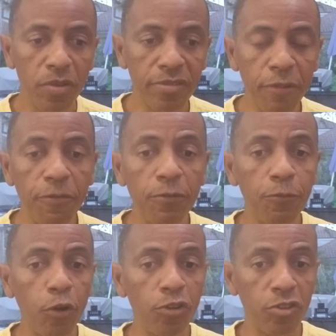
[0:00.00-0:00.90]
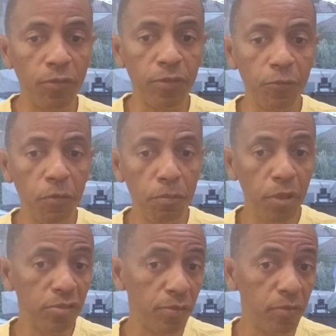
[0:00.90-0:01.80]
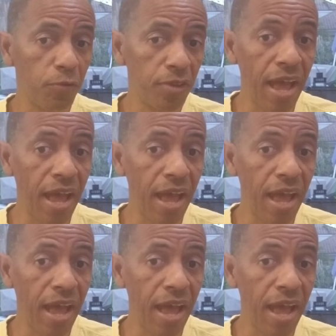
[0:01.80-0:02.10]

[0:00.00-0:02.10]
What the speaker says: different version of different builds of different